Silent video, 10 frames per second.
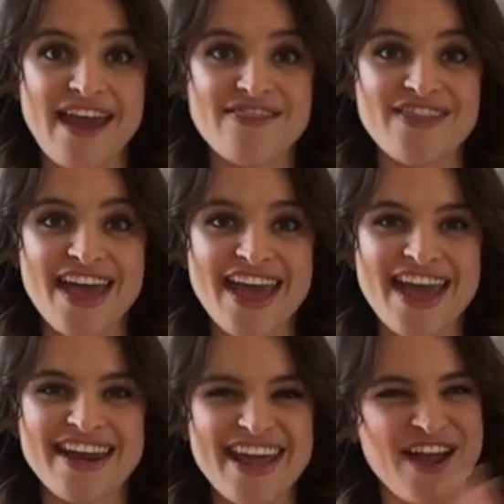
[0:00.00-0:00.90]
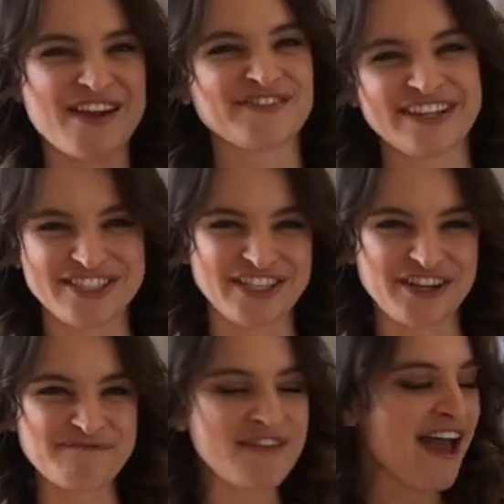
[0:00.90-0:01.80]
and then air
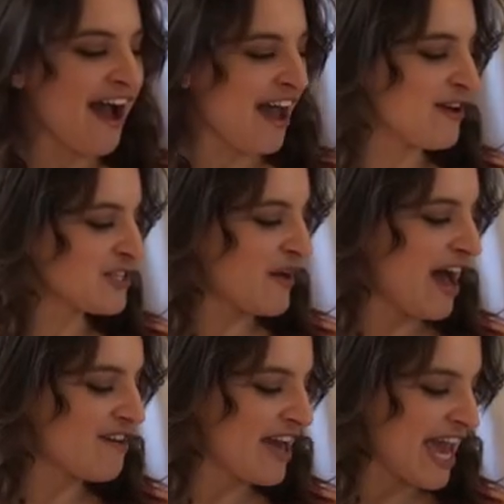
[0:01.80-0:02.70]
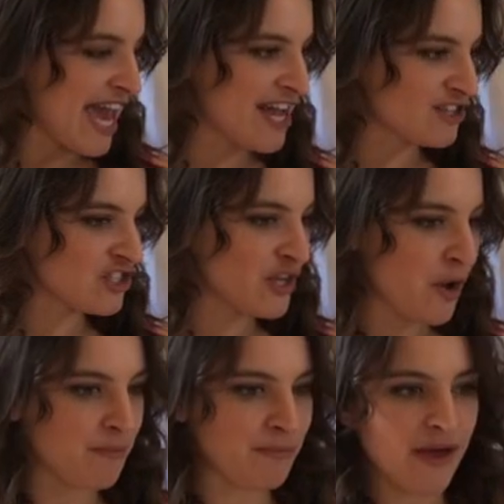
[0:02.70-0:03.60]
freshener. I also have hand
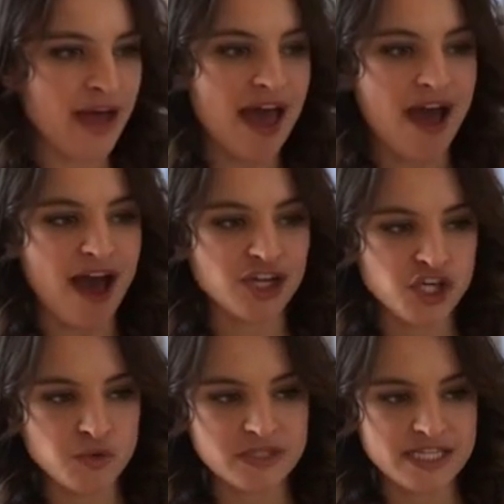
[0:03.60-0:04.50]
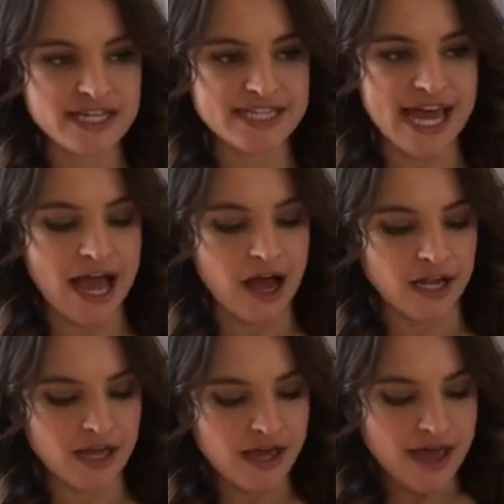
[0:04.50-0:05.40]
soap, a cute tea
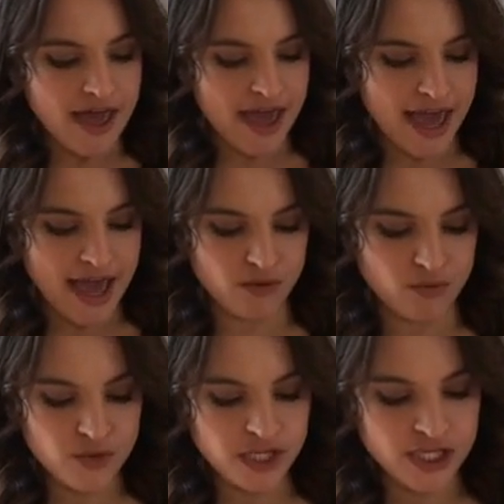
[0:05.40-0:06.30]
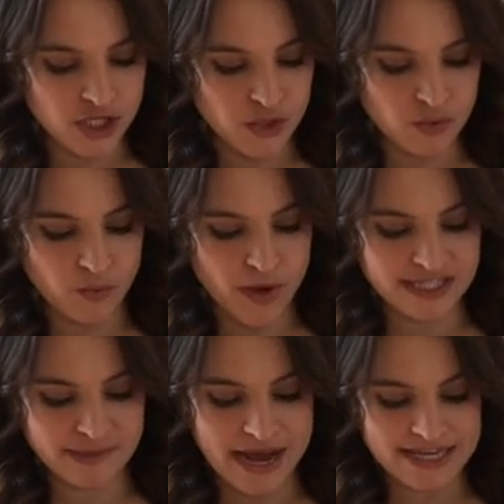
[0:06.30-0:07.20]
towel, a really cute
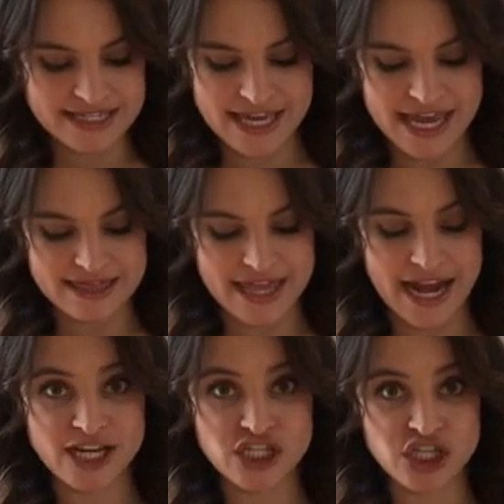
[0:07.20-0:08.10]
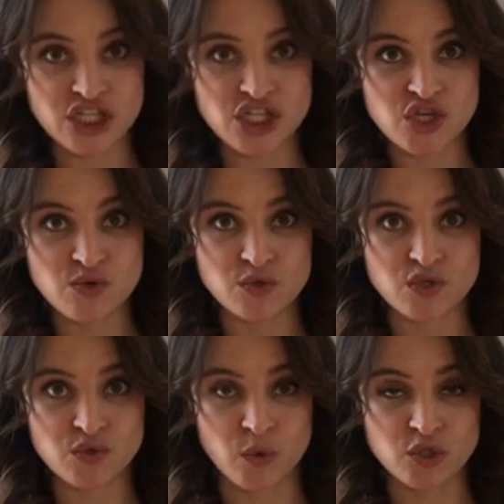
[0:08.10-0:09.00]
wastebasket that I just
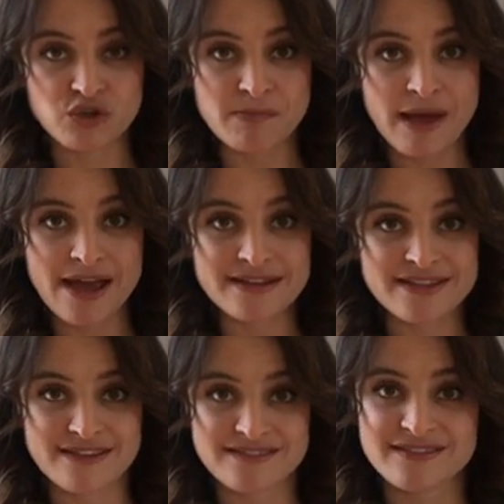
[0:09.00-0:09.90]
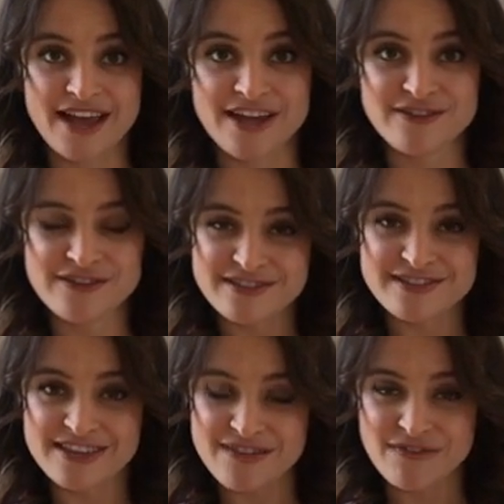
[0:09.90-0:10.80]
use grocery bags as the liners
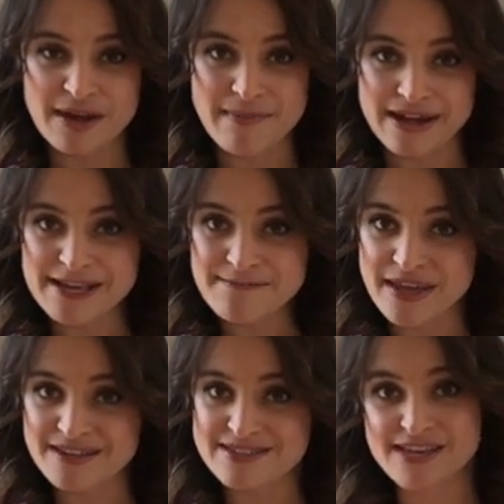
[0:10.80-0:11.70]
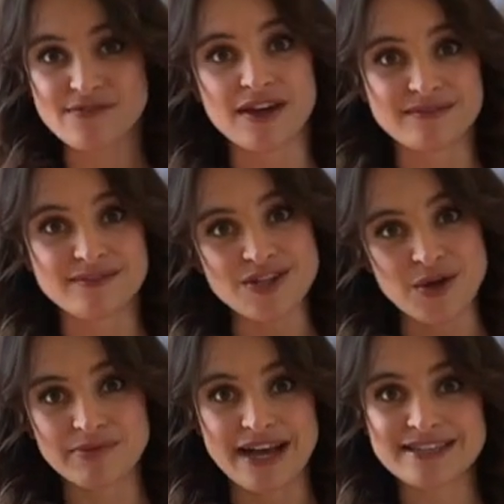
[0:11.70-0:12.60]
to save on money and to save on,
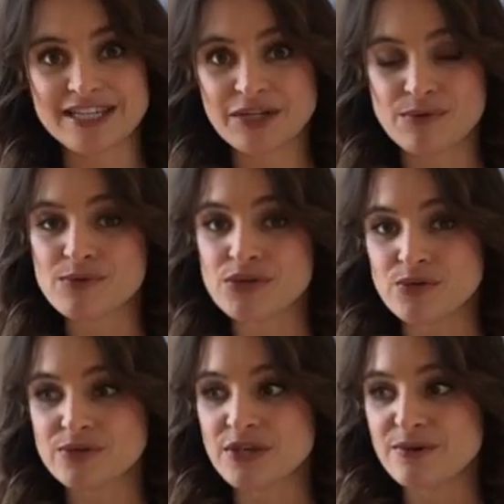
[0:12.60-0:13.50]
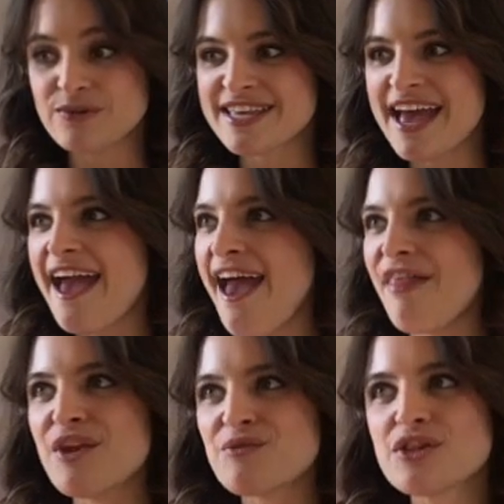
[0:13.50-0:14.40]
plastic. We reuse those.
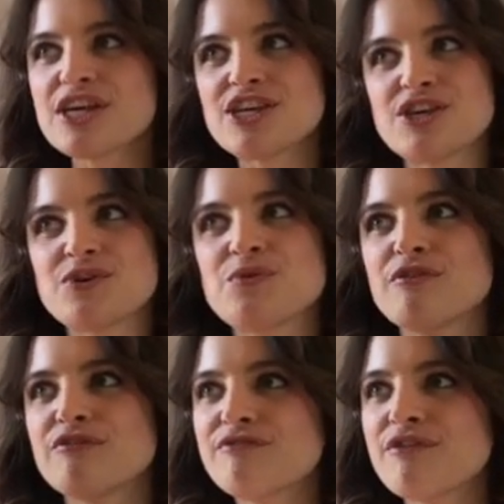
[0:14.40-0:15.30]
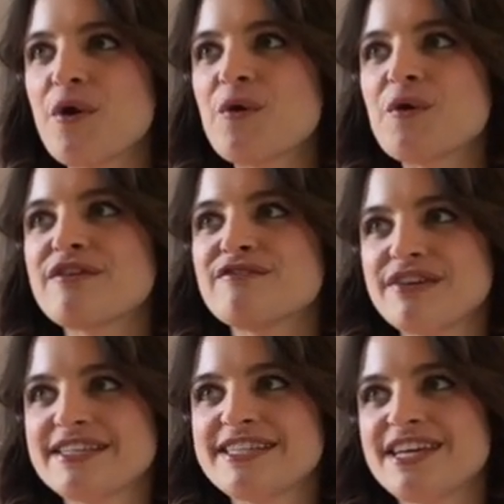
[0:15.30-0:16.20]
And then a really cute Vogue
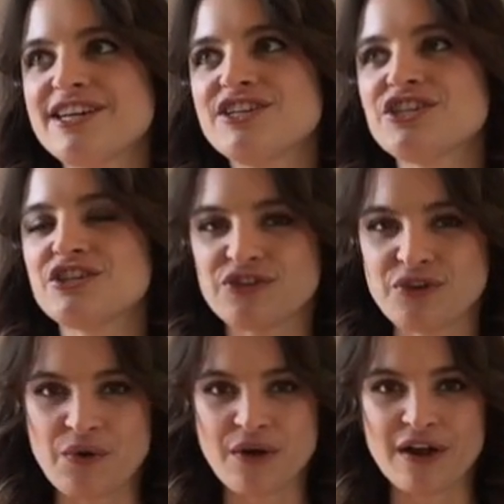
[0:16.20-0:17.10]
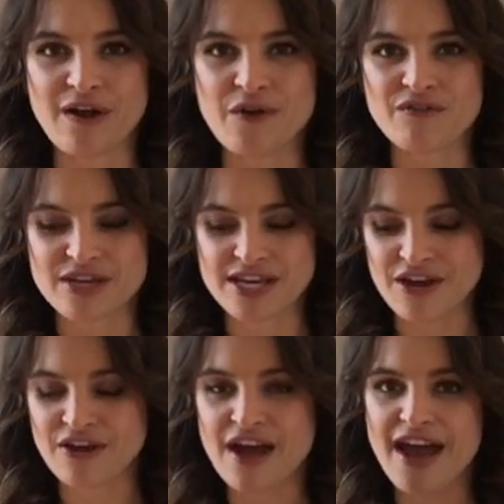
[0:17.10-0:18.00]
vintage decor over
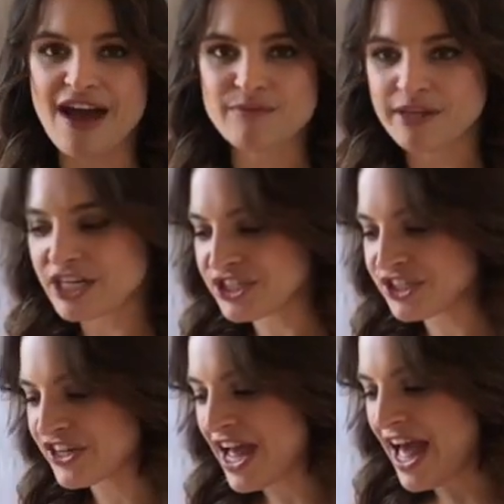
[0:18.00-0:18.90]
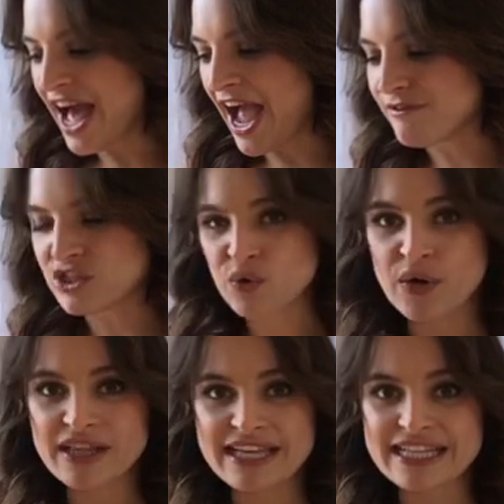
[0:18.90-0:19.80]
here. I have a plunger, I have a
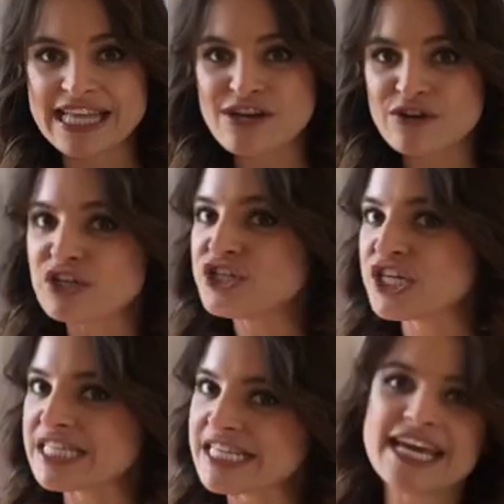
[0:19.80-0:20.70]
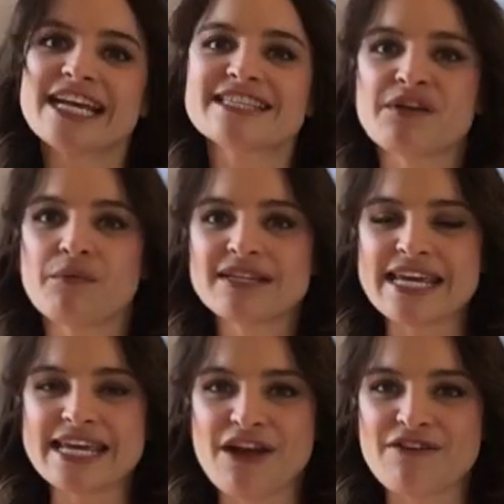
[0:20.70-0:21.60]
toilet cleaner just in case they want to
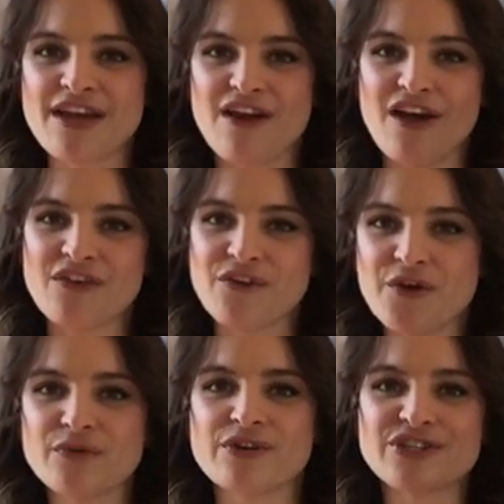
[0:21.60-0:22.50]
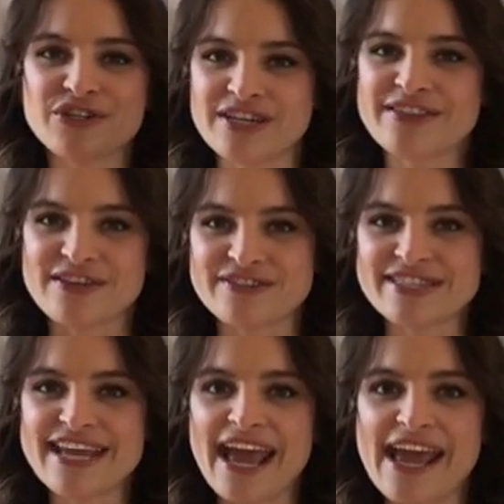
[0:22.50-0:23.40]
take care of that on their own during their
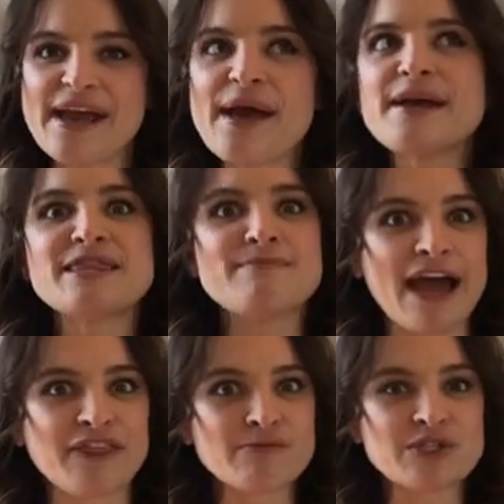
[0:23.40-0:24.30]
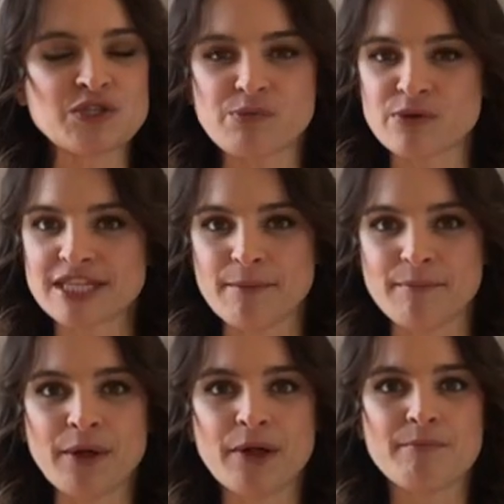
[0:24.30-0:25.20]
stay. The bathroom is super
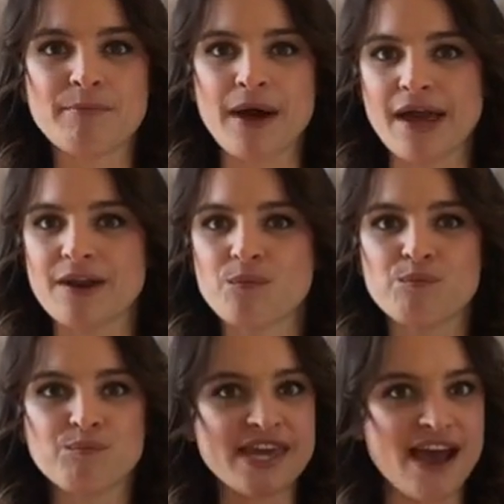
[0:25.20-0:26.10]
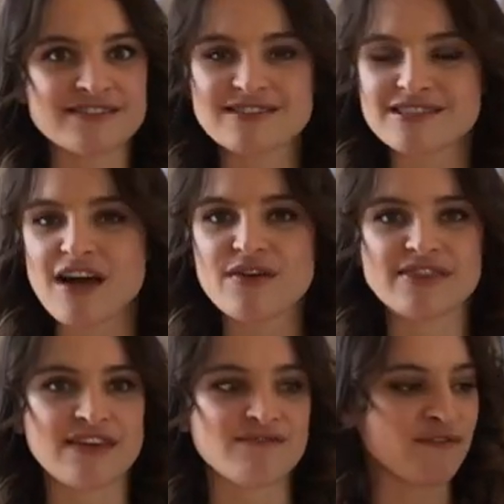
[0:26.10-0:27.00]
simple, but guests love
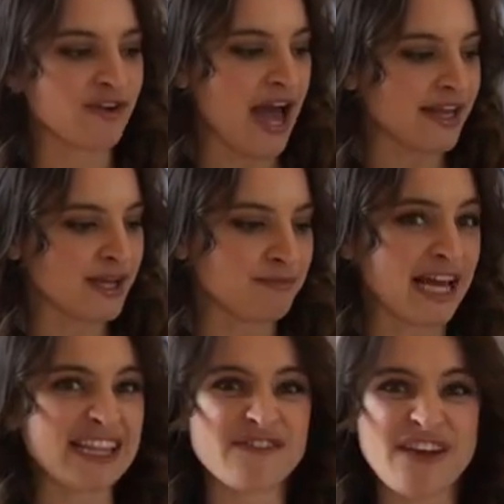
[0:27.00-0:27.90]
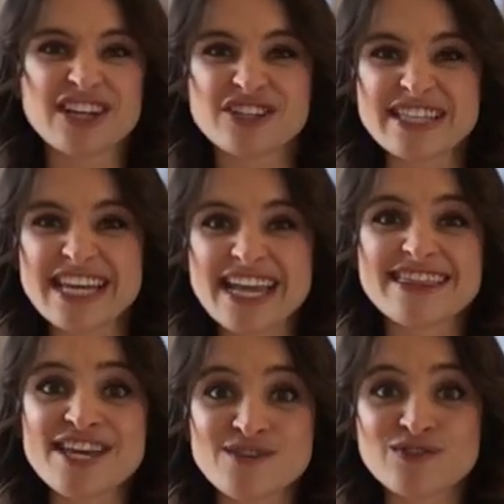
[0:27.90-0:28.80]
it. They've never had a complaint. They've actually
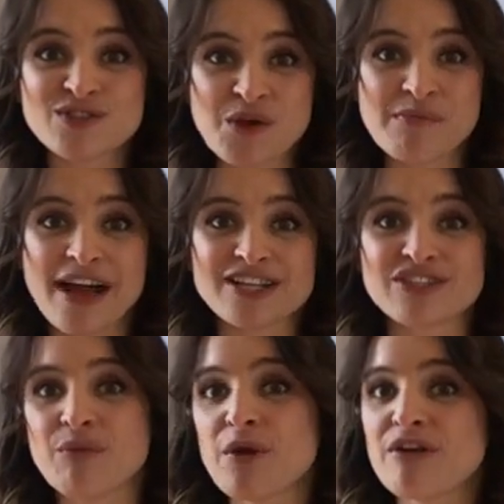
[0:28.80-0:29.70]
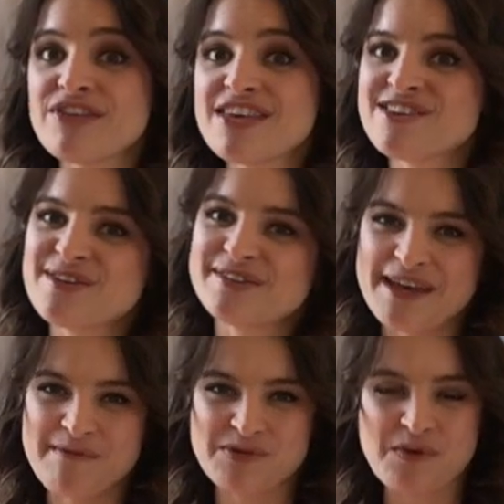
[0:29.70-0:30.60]
said thank you so much for the
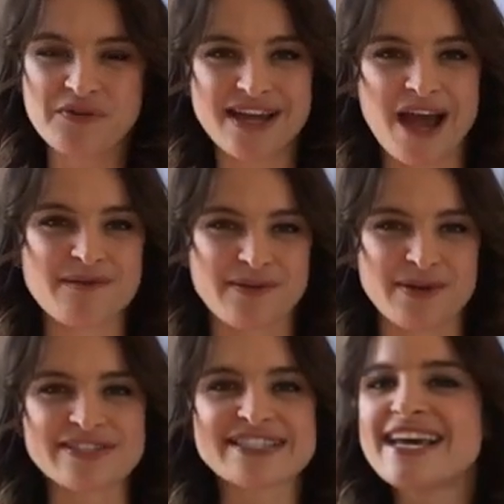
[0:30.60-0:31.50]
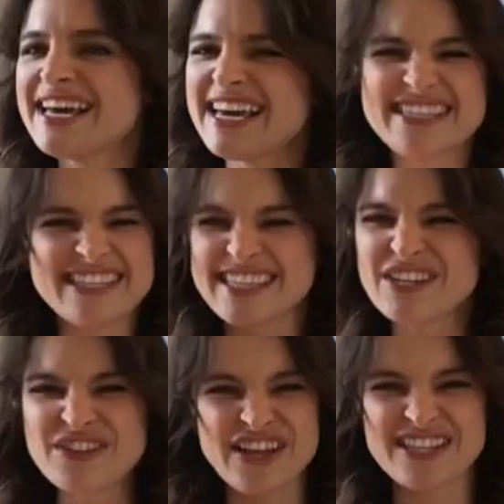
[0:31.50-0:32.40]
Q-tips or the cotton balls. It's these
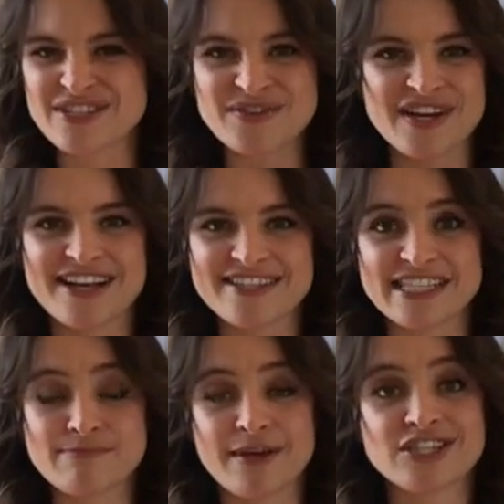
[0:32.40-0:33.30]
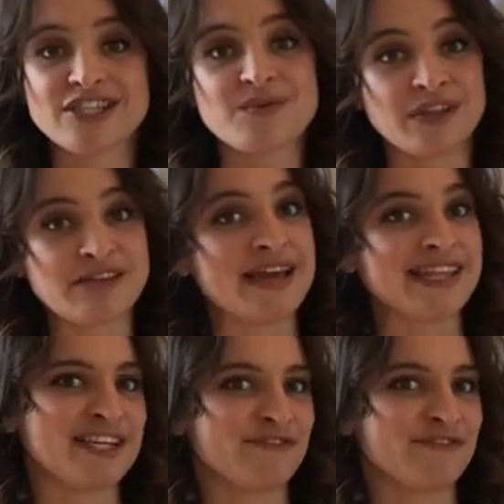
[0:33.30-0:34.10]
little things that don't cost us much that really make the